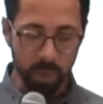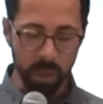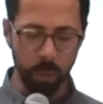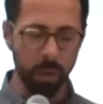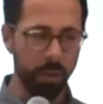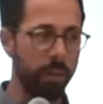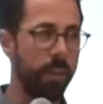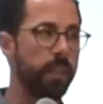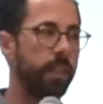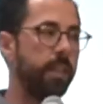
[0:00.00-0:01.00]
And one of the
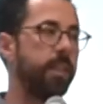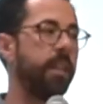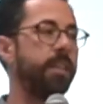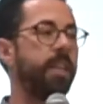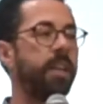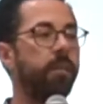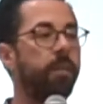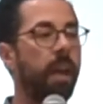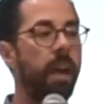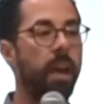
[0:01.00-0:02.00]
things that he said, if
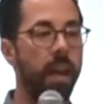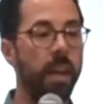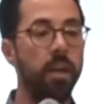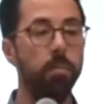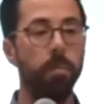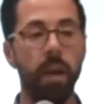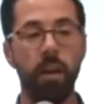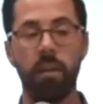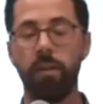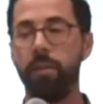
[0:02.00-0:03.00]
any
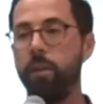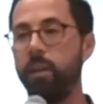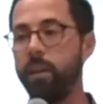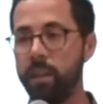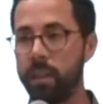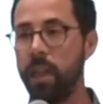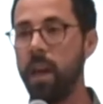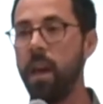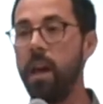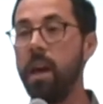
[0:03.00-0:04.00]
man thirst,
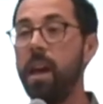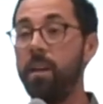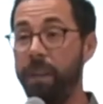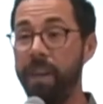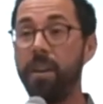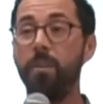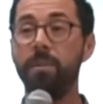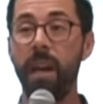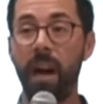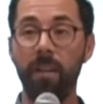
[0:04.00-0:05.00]
if he
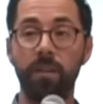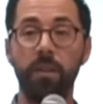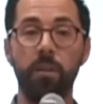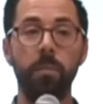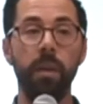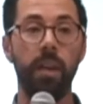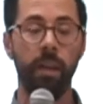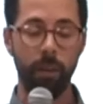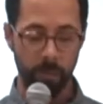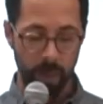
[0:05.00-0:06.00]
comes after
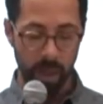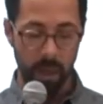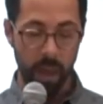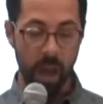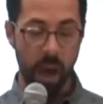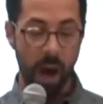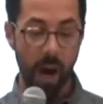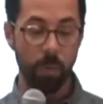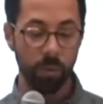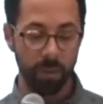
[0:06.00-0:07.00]
me,
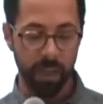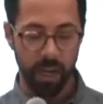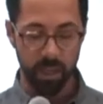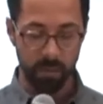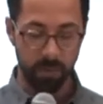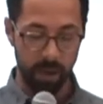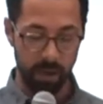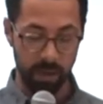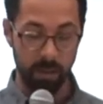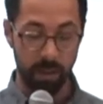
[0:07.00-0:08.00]
I will satisfy
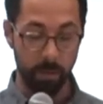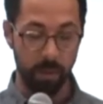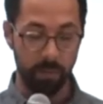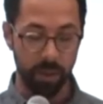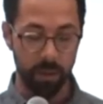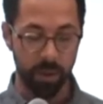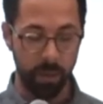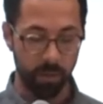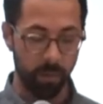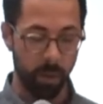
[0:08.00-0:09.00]
them if they
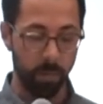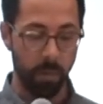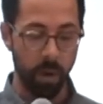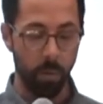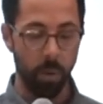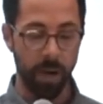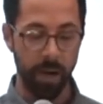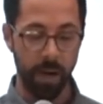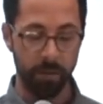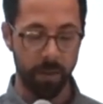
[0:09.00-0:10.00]
drink from what I
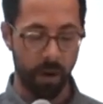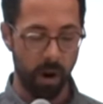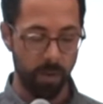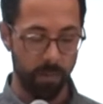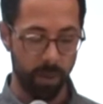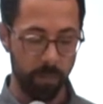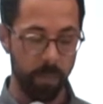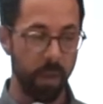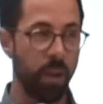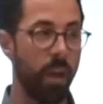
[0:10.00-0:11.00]
have to offer.
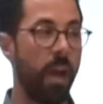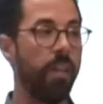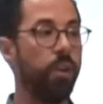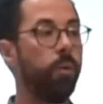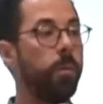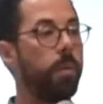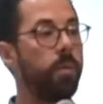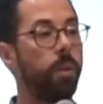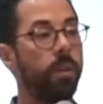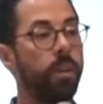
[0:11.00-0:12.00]
And then you remember
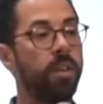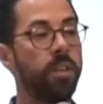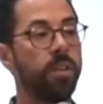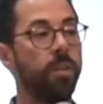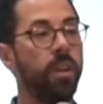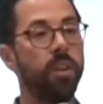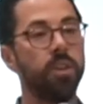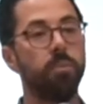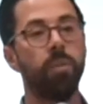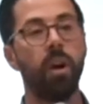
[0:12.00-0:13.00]
the religious
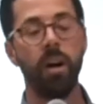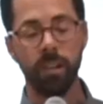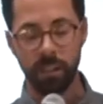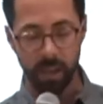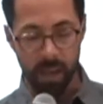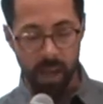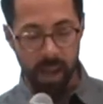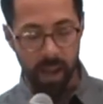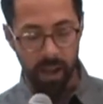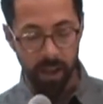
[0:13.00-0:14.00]
leaders brought
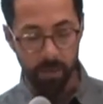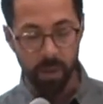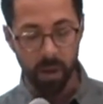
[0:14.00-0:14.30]
a